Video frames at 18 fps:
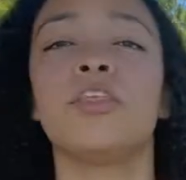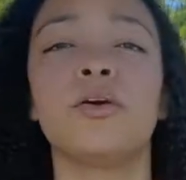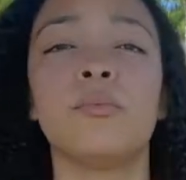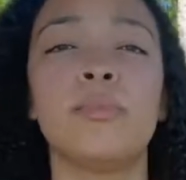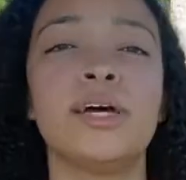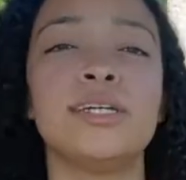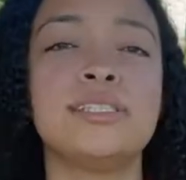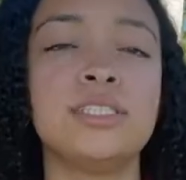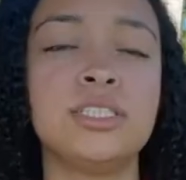
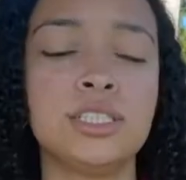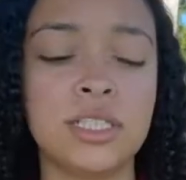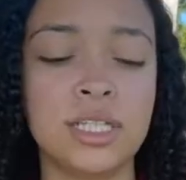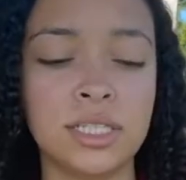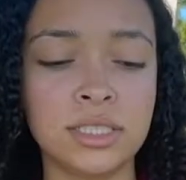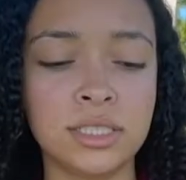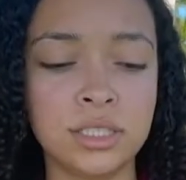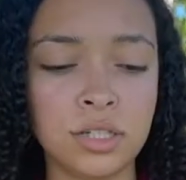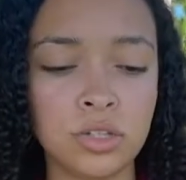message
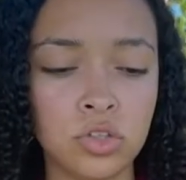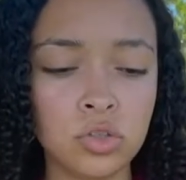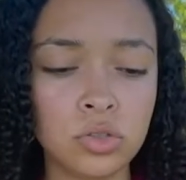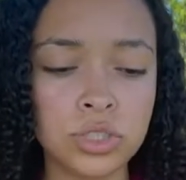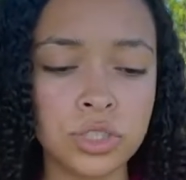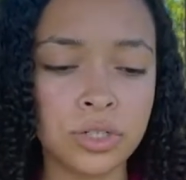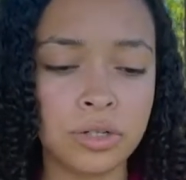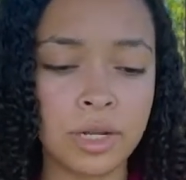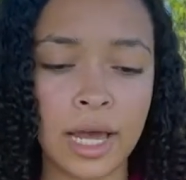is to
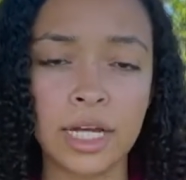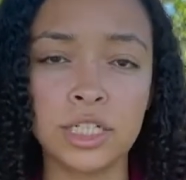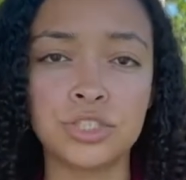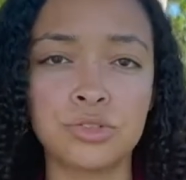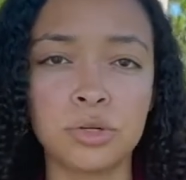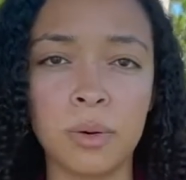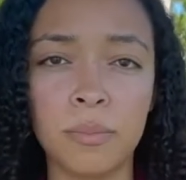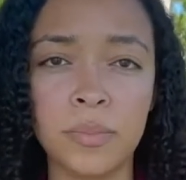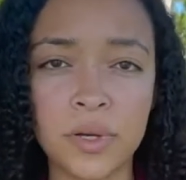use your
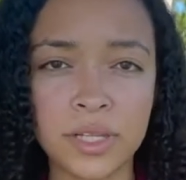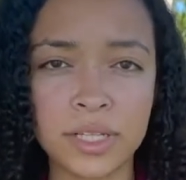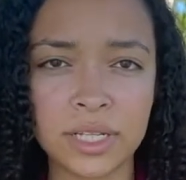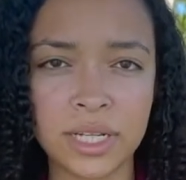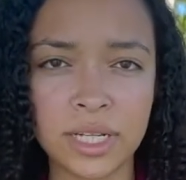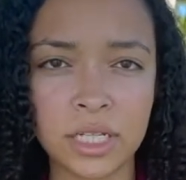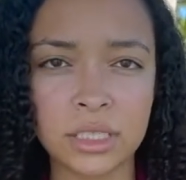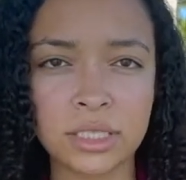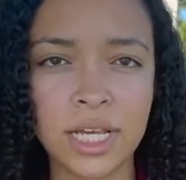natural
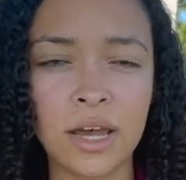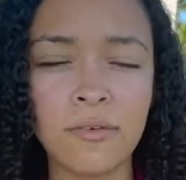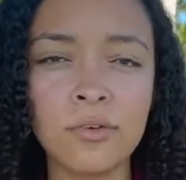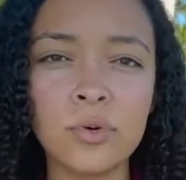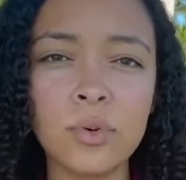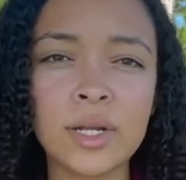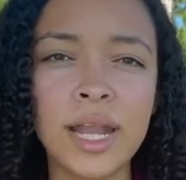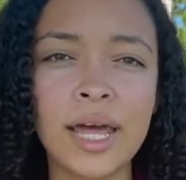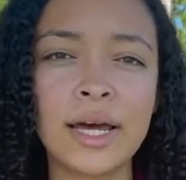abilities.
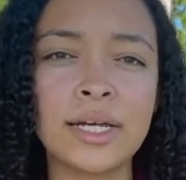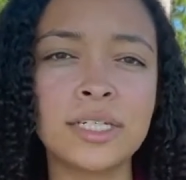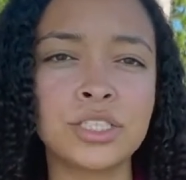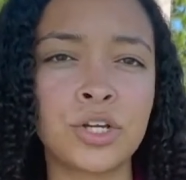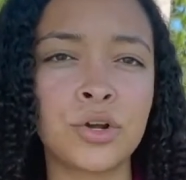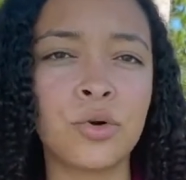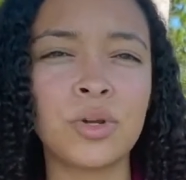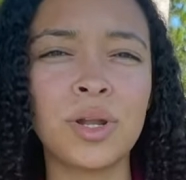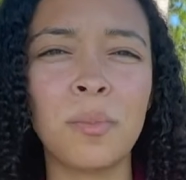Everyone has
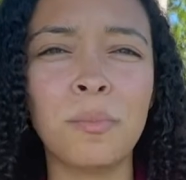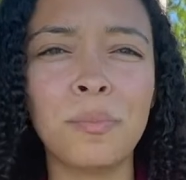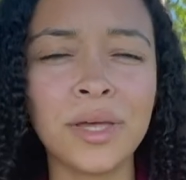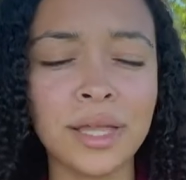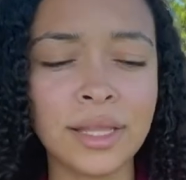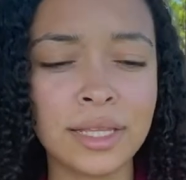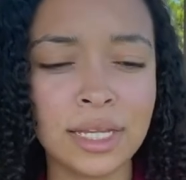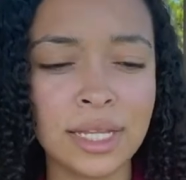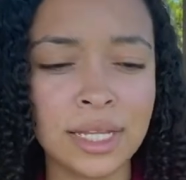their own
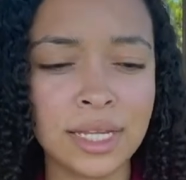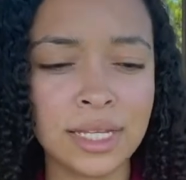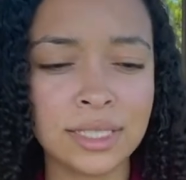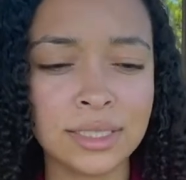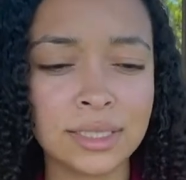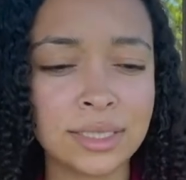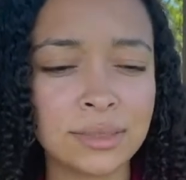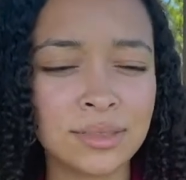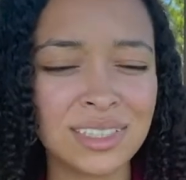
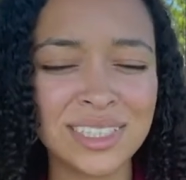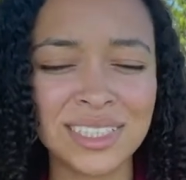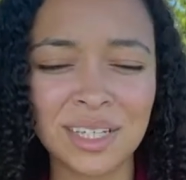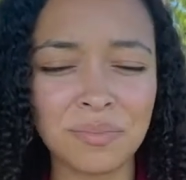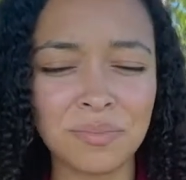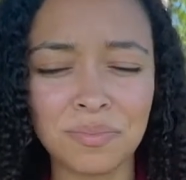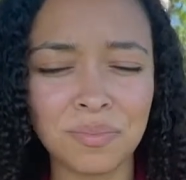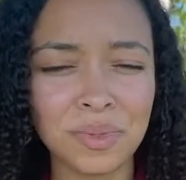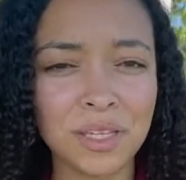abilities. This
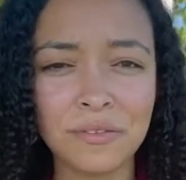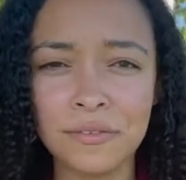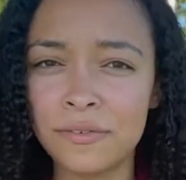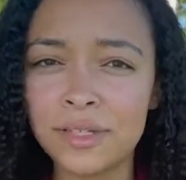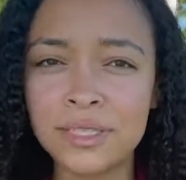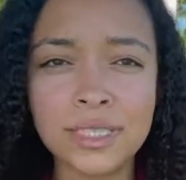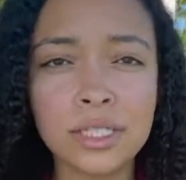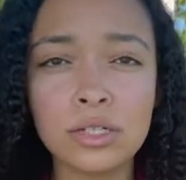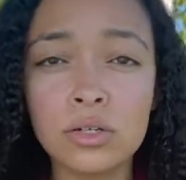could be
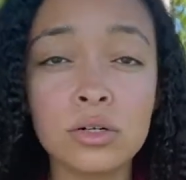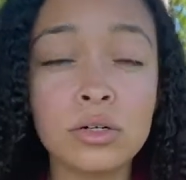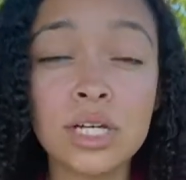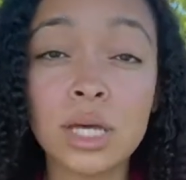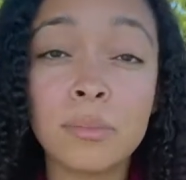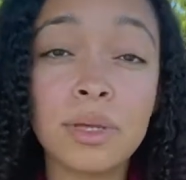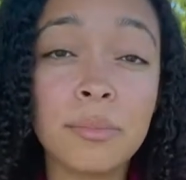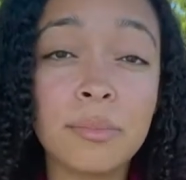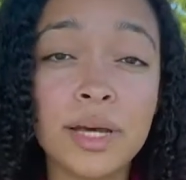physical, it
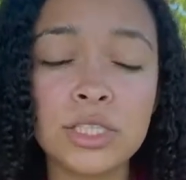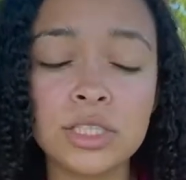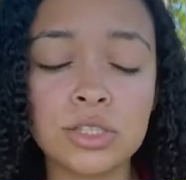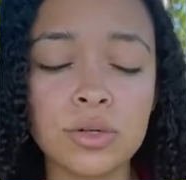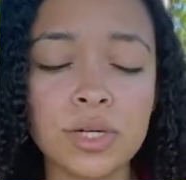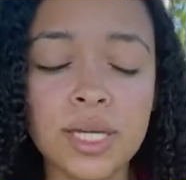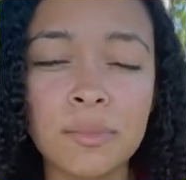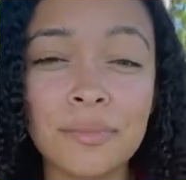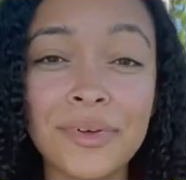could be mental,
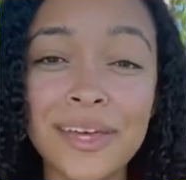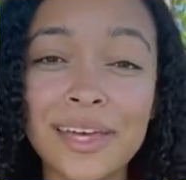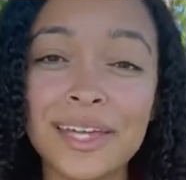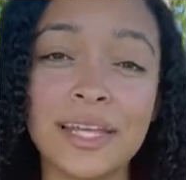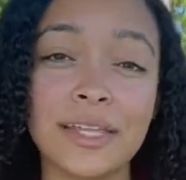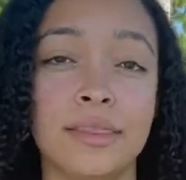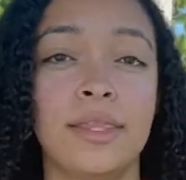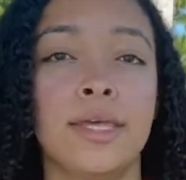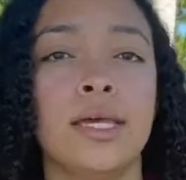it could be
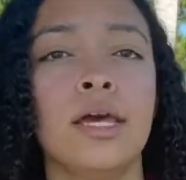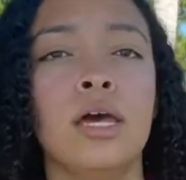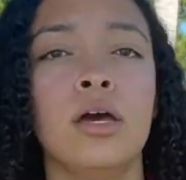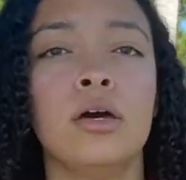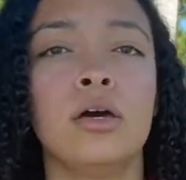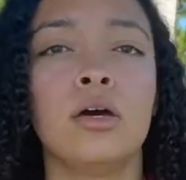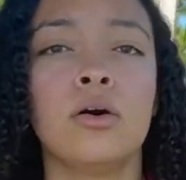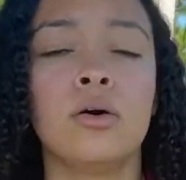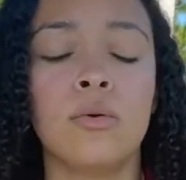anything.
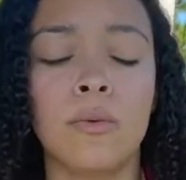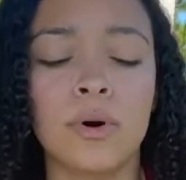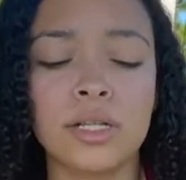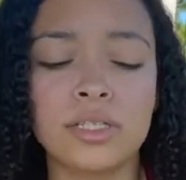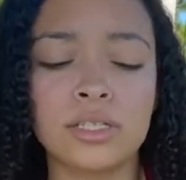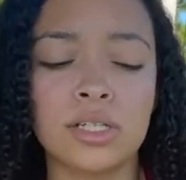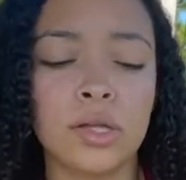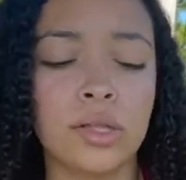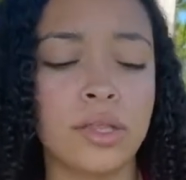What
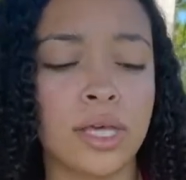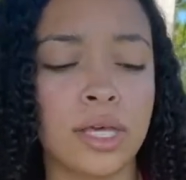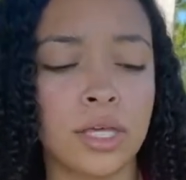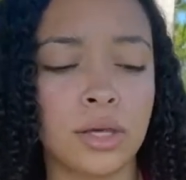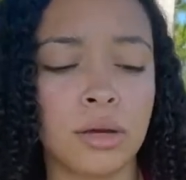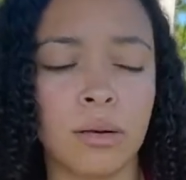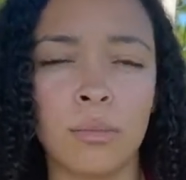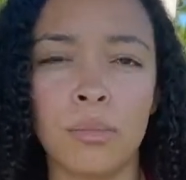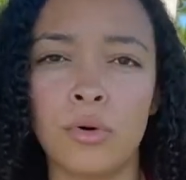do you think
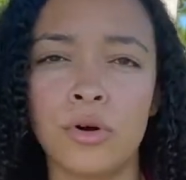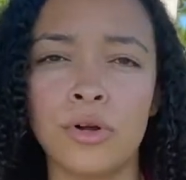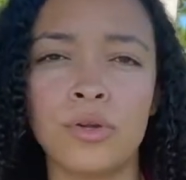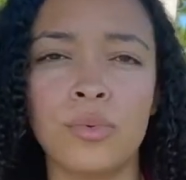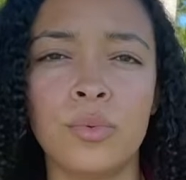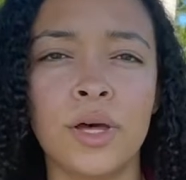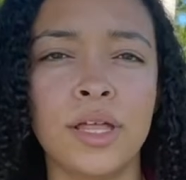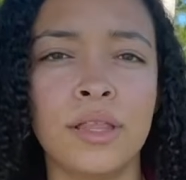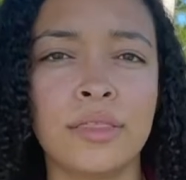you're
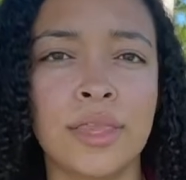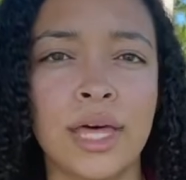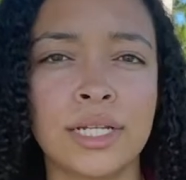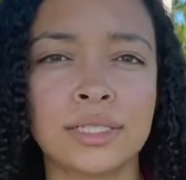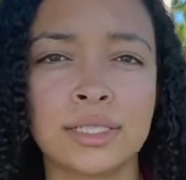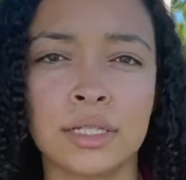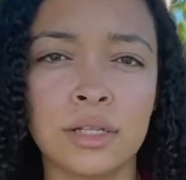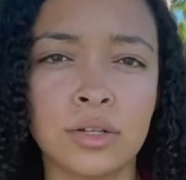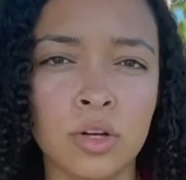born with
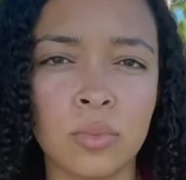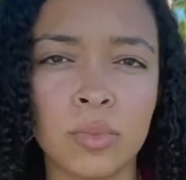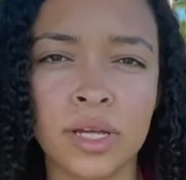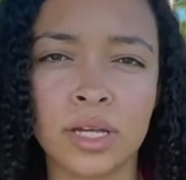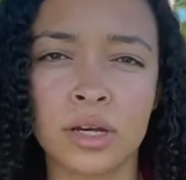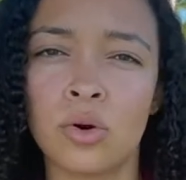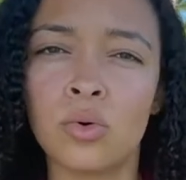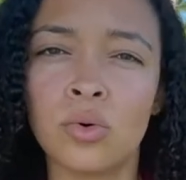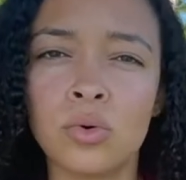that's a little bit
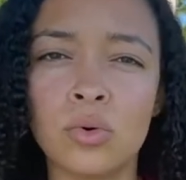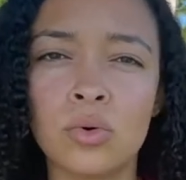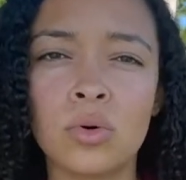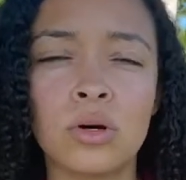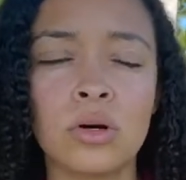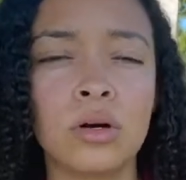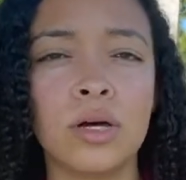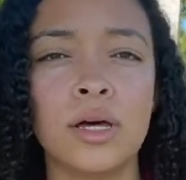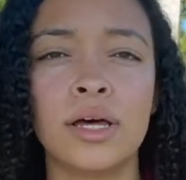
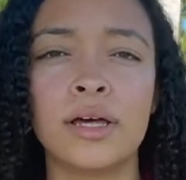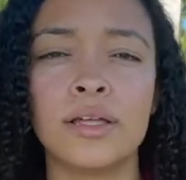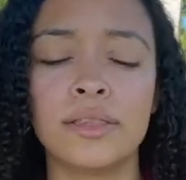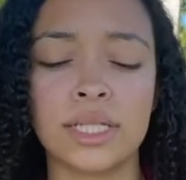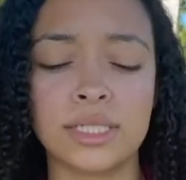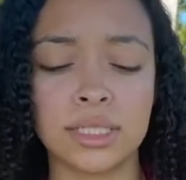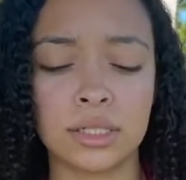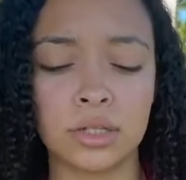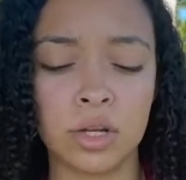cool,
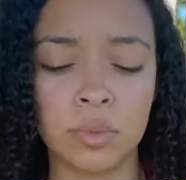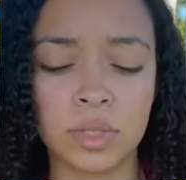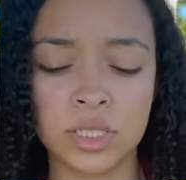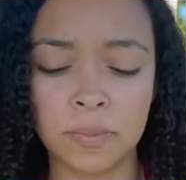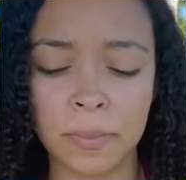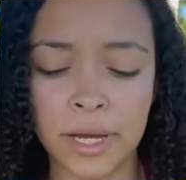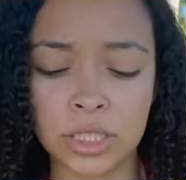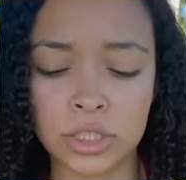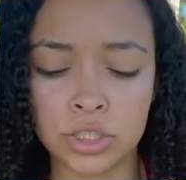that's a little bit
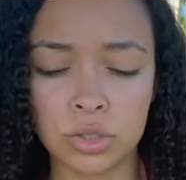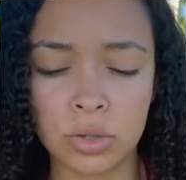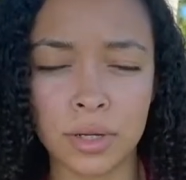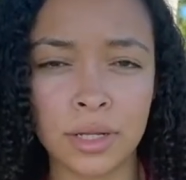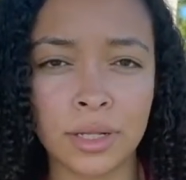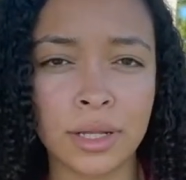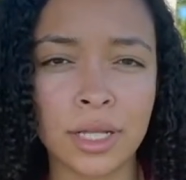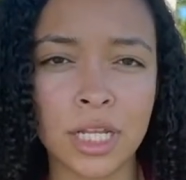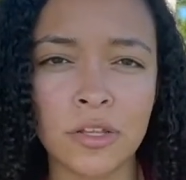special?
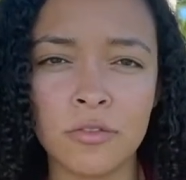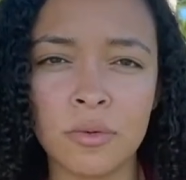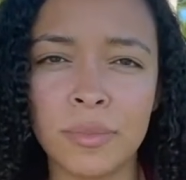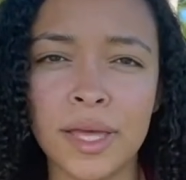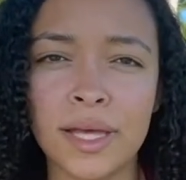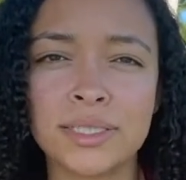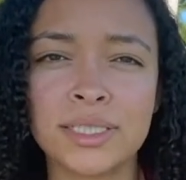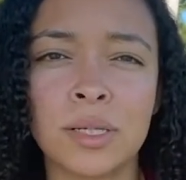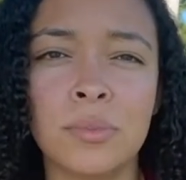It could even
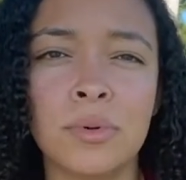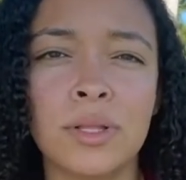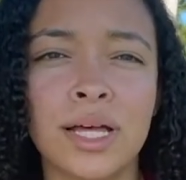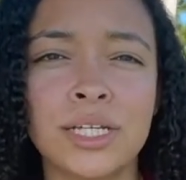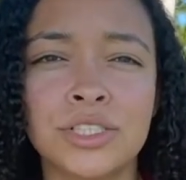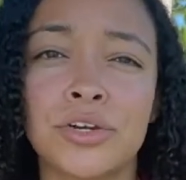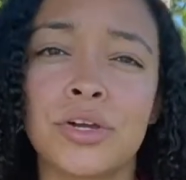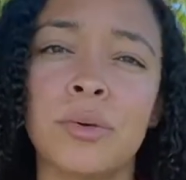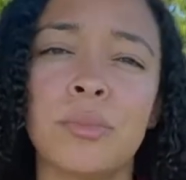be as simple
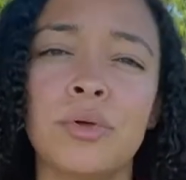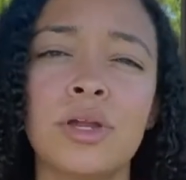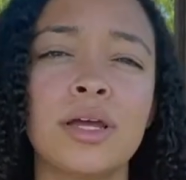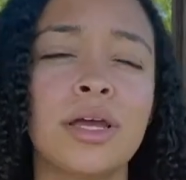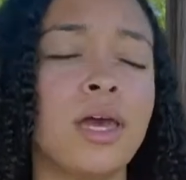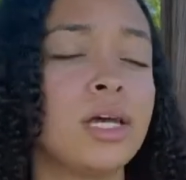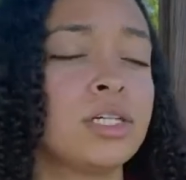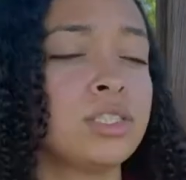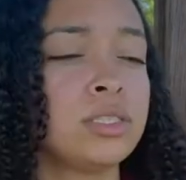as your
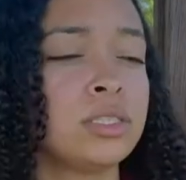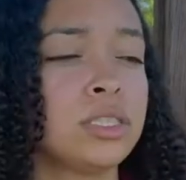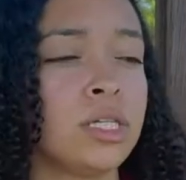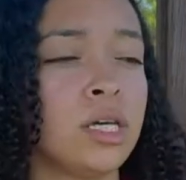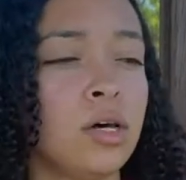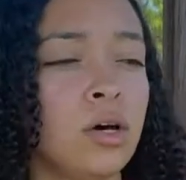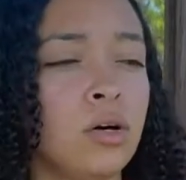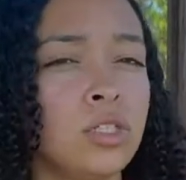communication skills.